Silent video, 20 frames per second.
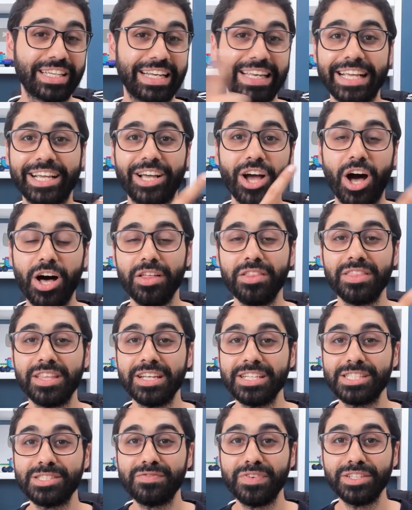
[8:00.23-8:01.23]
click on
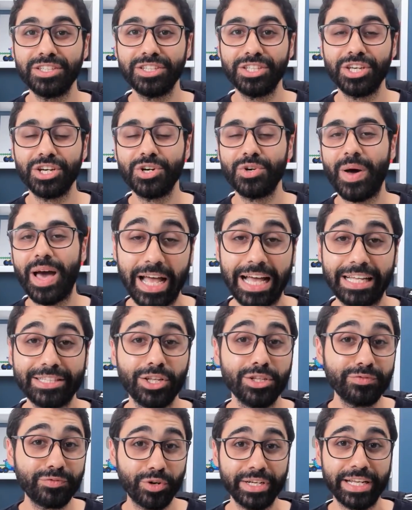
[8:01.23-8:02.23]
this video and
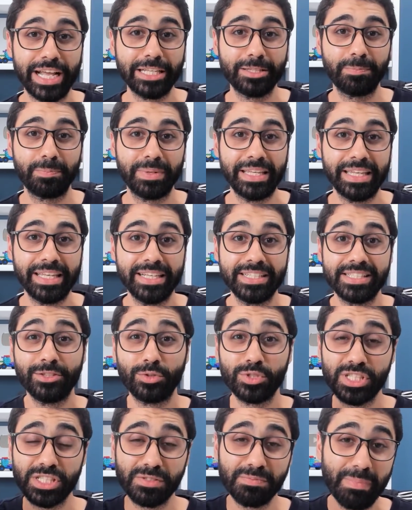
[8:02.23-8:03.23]
don't forget please
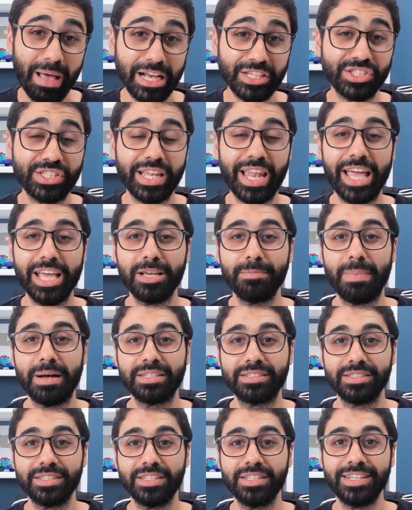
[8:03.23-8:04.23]
to smash the like
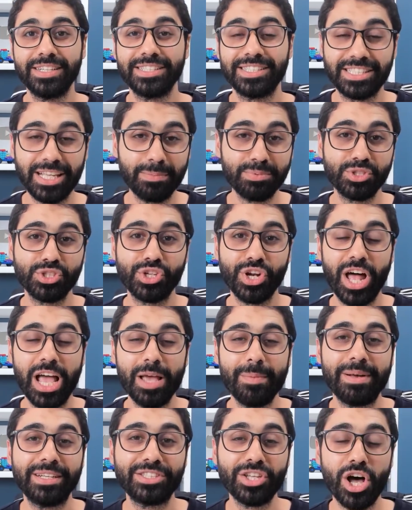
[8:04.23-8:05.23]
button,
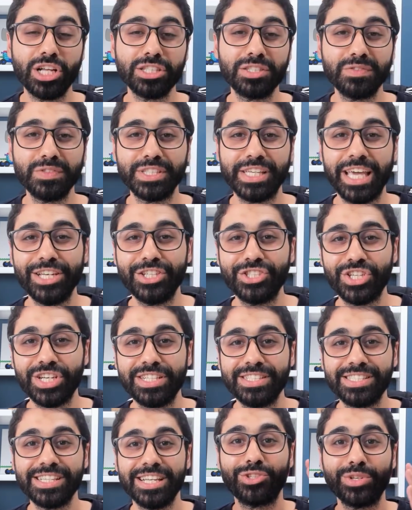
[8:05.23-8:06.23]
subscribe and turn on
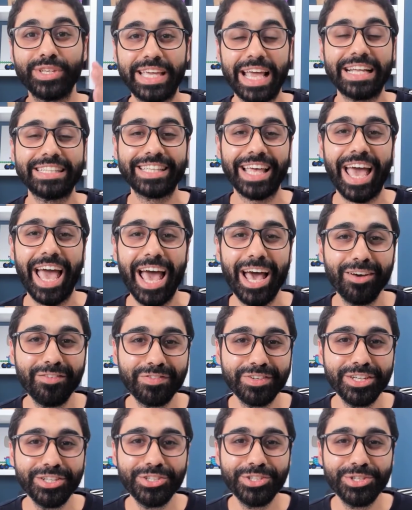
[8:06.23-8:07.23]
notifications to get
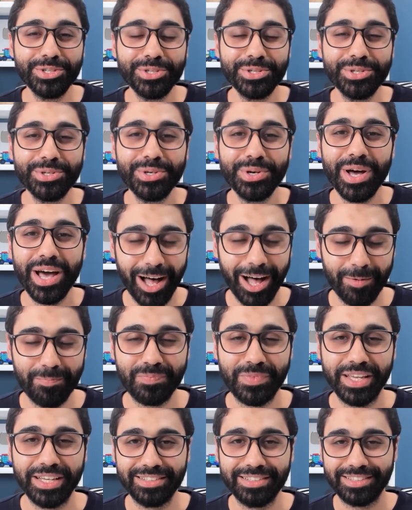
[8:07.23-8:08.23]
every new
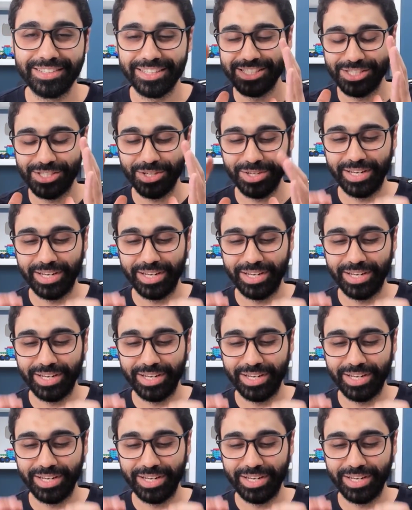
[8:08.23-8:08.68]
update. See you